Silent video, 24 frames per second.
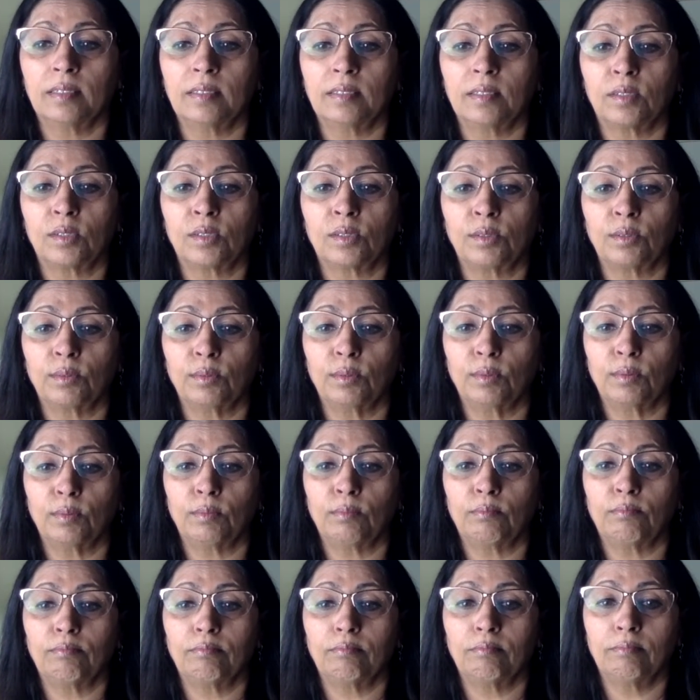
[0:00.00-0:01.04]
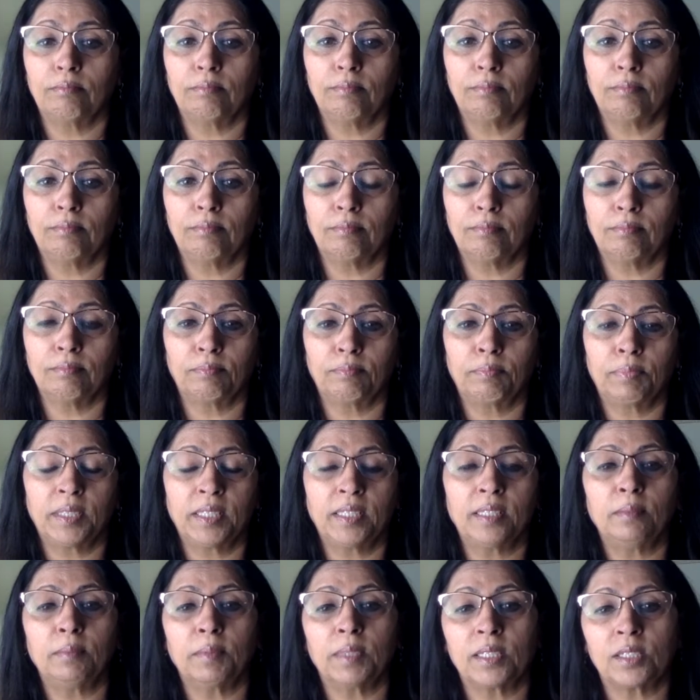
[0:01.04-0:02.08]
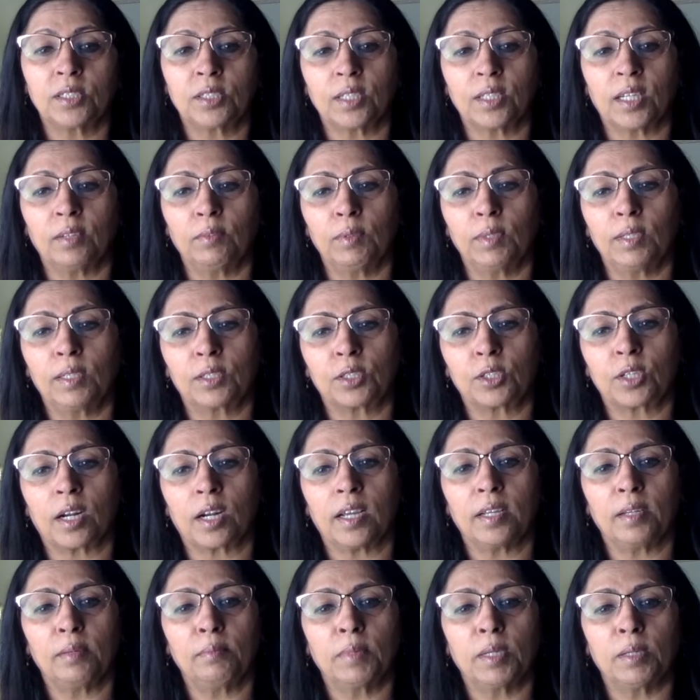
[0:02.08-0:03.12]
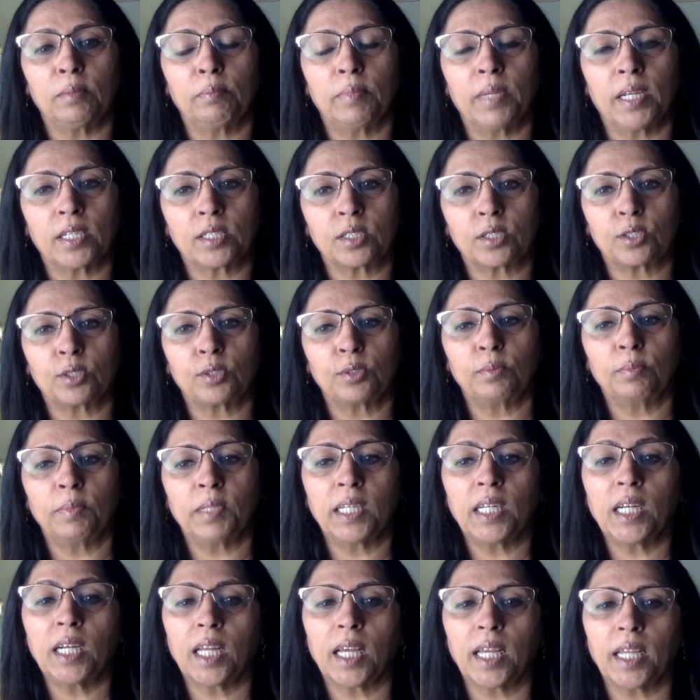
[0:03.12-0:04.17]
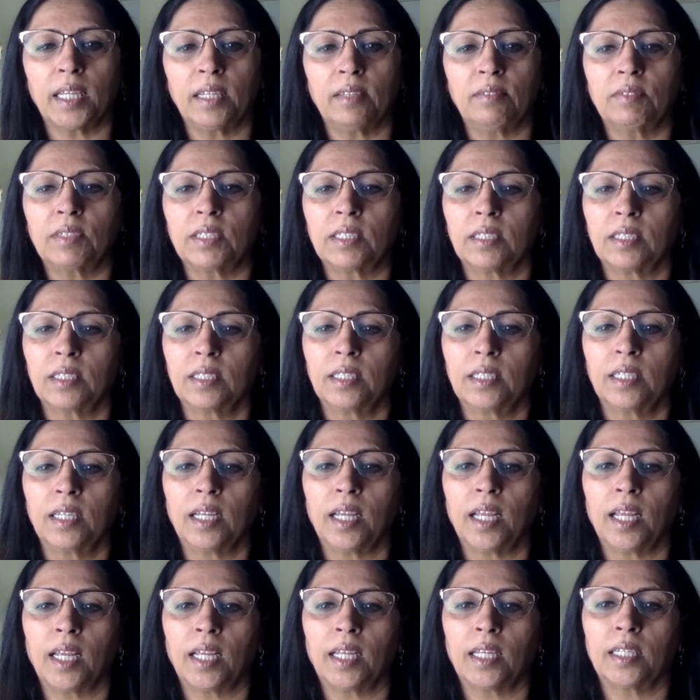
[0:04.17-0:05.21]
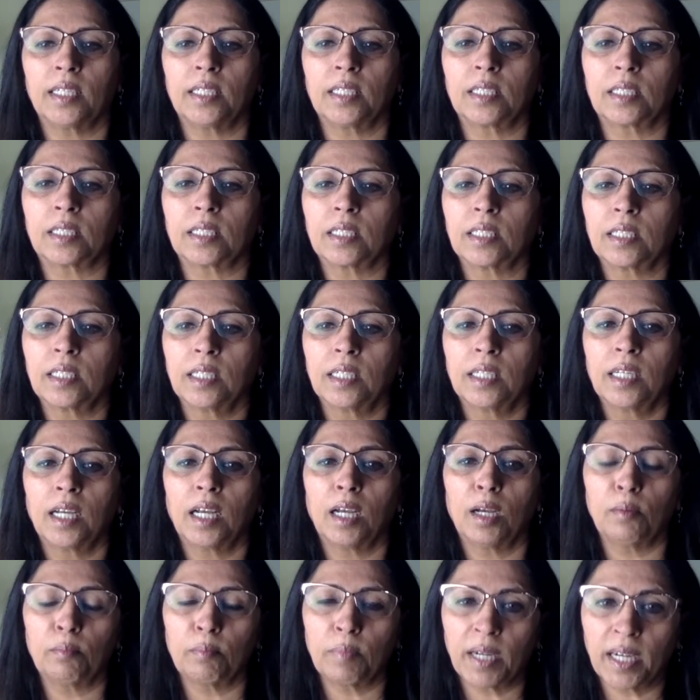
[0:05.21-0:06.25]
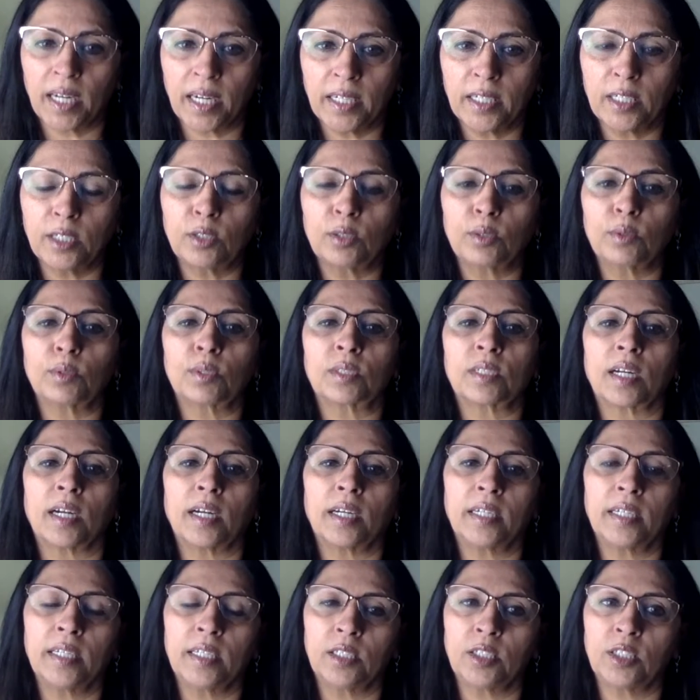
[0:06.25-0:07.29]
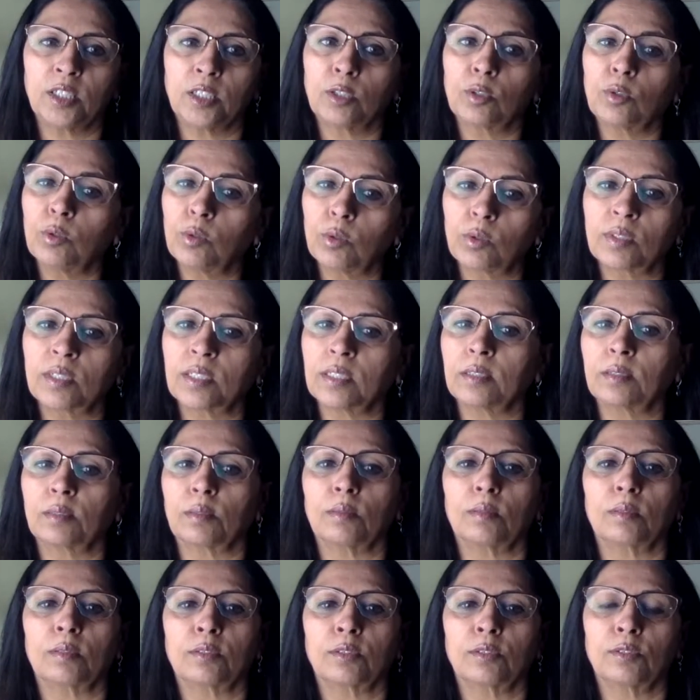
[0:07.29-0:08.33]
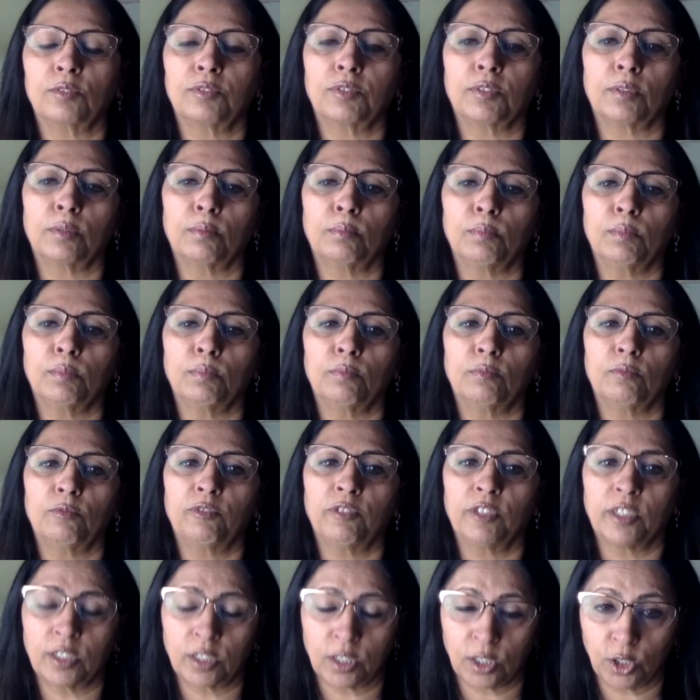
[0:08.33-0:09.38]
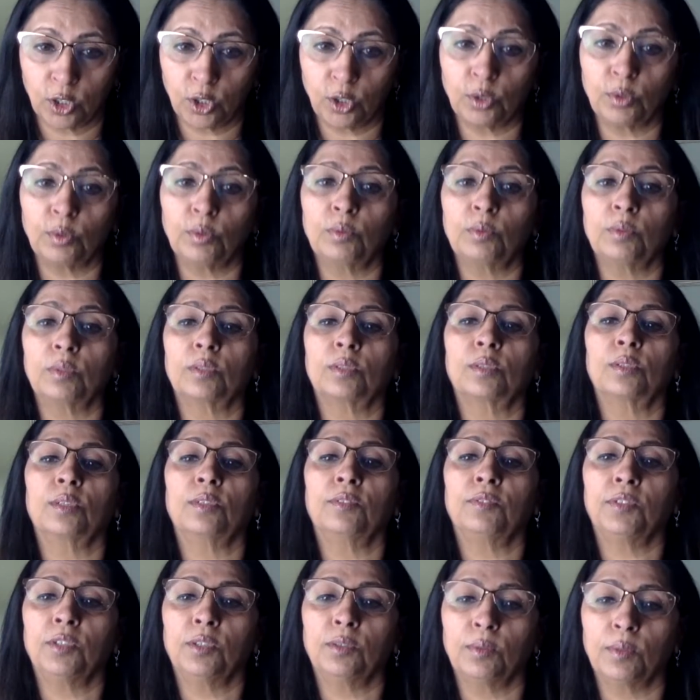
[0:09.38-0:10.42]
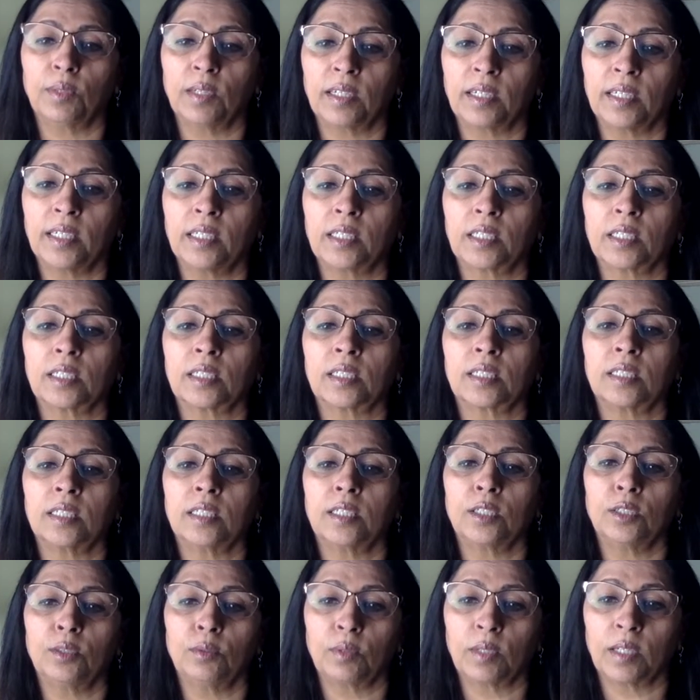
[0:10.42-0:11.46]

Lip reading: So pretty much I will try my best to be live, and I'm planning to start teaching courses also from 1st June. So if you are interested, you